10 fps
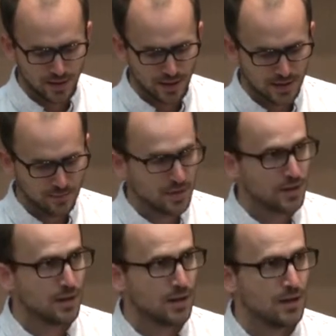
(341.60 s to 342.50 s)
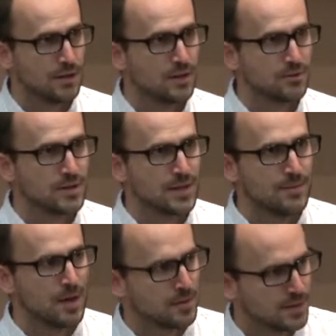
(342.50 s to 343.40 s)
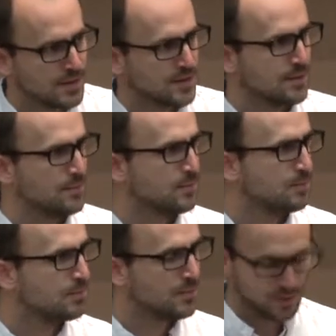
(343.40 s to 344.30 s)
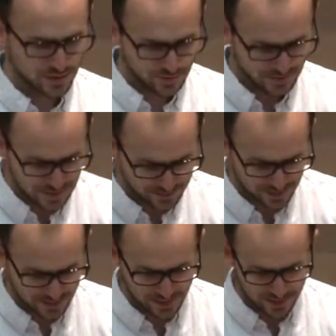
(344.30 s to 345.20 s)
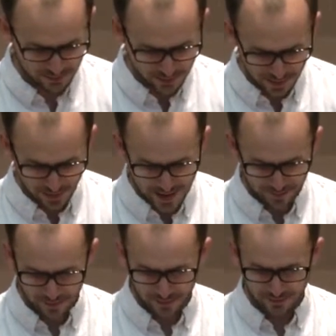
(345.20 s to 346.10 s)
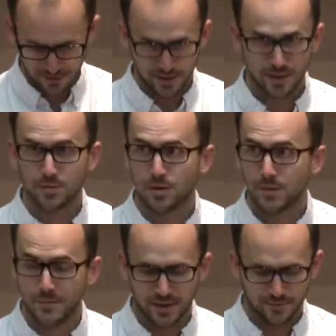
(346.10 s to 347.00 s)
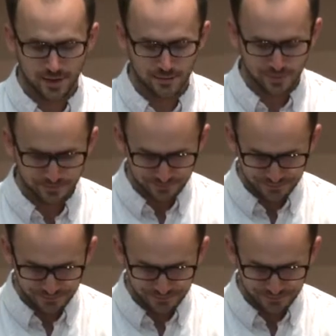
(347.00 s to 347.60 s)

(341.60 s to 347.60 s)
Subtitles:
can then be a non-real-time operating system, which oftentimes is a happier, friendlier programming environment.